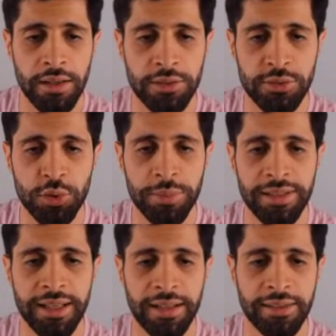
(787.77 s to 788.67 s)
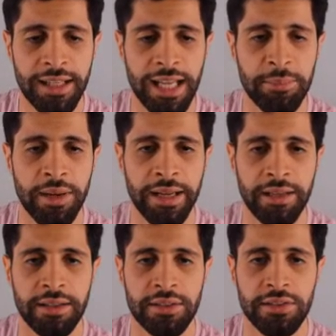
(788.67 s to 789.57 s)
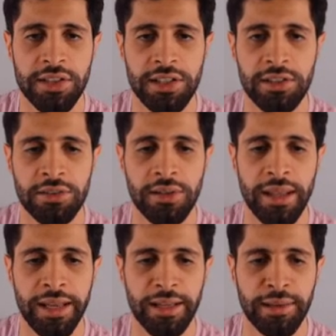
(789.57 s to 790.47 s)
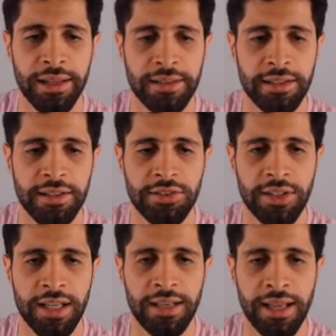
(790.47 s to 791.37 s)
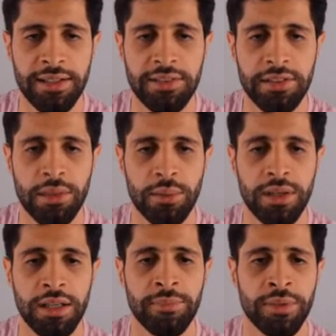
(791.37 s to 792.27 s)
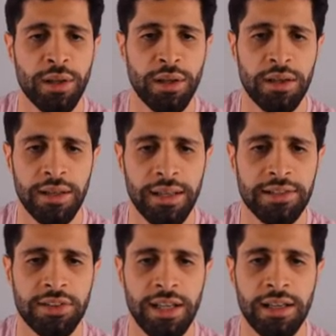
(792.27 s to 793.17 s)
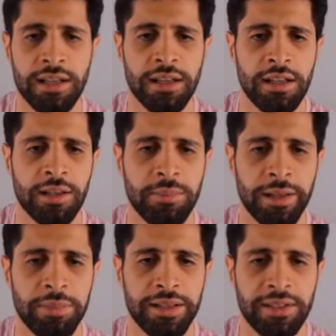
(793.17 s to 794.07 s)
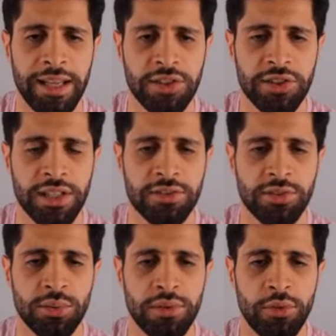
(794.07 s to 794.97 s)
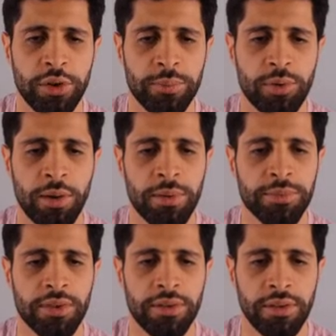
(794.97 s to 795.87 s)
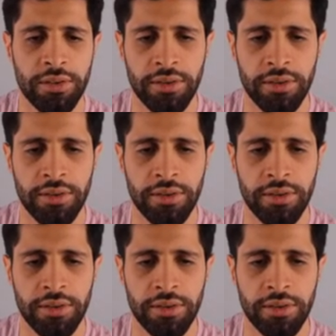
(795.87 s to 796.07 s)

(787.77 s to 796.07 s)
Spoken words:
assuming that the game might continue like this. Again, knight c3. Let's say black plays h6 to avoid problems on